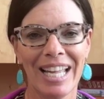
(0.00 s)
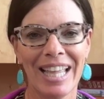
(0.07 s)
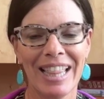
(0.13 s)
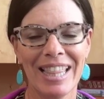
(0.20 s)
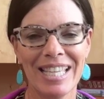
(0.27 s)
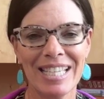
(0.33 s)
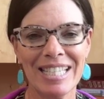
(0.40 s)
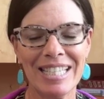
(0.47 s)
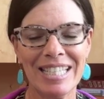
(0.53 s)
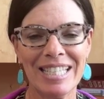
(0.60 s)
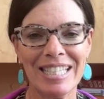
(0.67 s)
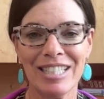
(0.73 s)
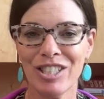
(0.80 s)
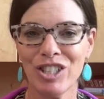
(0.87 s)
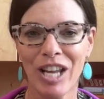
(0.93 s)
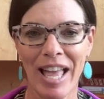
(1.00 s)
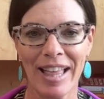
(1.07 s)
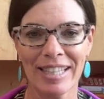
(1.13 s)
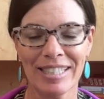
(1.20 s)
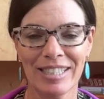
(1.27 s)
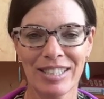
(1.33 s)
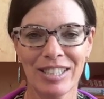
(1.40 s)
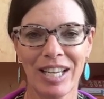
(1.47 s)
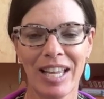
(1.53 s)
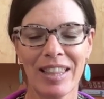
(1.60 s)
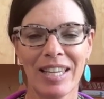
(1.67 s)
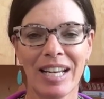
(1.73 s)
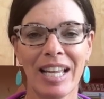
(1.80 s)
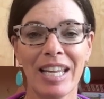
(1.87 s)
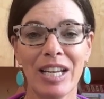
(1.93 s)
This is a challenge
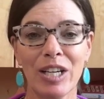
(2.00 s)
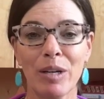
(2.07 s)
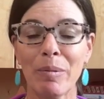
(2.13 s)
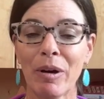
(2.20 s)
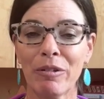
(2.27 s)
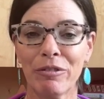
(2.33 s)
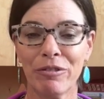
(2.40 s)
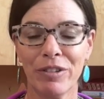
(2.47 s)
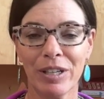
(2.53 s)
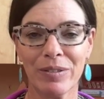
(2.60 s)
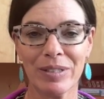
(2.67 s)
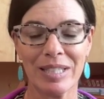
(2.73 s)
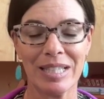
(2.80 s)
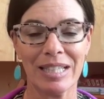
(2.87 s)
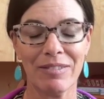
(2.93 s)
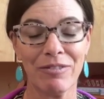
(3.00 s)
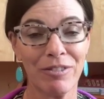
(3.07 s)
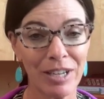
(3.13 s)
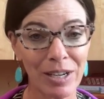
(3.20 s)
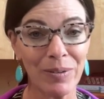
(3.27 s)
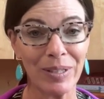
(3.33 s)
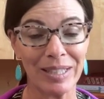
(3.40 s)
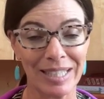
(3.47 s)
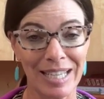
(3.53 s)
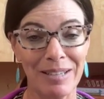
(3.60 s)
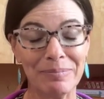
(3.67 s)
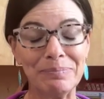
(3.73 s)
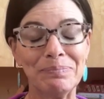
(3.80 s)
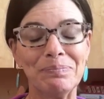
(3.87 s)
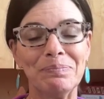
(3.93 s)
that I hear about frequent,
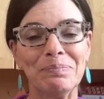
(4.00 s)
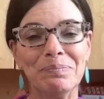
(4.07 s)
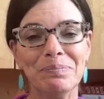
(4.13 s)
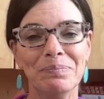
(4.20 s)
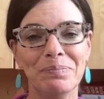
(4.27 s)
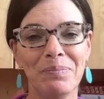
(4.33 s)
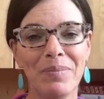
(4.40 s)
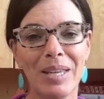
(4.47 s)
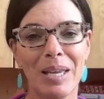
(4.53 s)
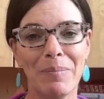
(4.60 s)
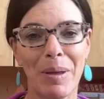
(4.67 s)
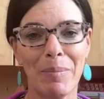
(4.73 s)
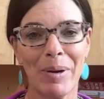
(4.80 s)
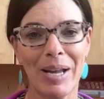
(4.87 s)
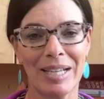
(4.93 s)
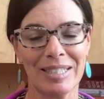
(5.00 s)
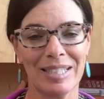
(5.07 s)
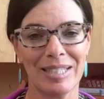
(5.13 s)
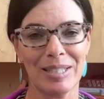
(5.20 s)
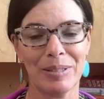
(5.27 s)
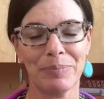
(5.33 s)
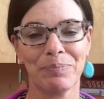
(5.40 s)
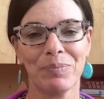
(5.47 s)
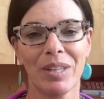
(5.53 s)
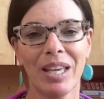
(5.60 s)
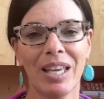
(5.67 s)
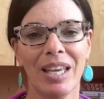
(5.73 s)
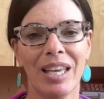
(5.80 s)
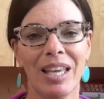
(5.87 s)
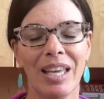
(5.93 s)
frequently in my practice,
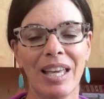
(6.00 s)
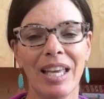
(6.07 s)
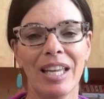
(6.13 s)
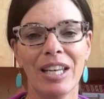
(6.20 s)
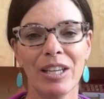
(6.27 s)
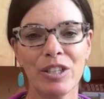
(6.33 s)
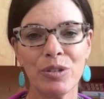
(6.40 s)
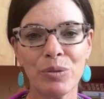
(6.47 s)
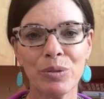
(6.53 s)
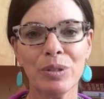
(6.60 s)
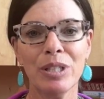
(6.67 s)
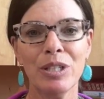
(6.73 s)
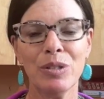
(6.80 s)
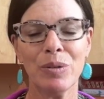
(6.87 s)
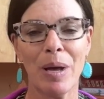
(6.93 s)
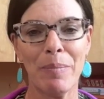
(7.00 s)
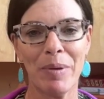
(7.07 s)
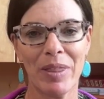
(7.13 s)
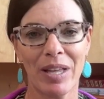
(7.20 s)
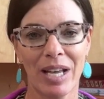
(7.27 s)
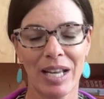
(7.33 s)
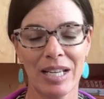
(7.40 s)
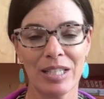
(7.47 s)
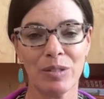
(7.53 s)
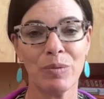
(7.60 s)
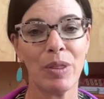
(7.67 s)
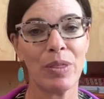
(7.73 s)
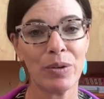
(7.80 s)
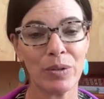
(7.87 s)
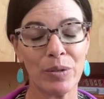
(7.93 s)
and I truly do empathize
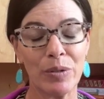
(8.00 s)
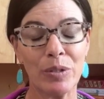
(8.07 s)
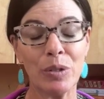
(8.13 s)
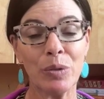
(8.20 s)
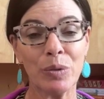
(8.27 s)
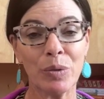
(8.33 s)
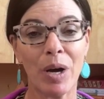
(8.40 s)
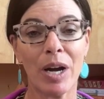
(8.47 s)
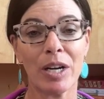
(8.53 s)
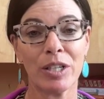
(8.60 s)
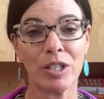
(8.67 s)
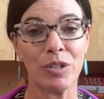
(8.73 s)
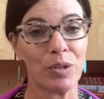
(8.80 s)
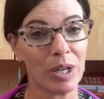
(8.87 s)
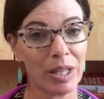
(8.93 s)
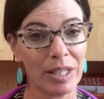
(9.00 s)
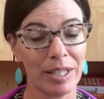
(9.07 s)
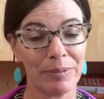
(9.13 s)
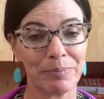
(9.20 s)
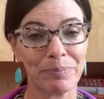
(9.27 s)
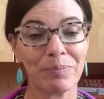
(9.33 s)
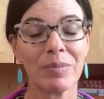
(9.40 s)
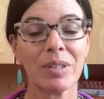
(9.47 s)
with those who are struggling.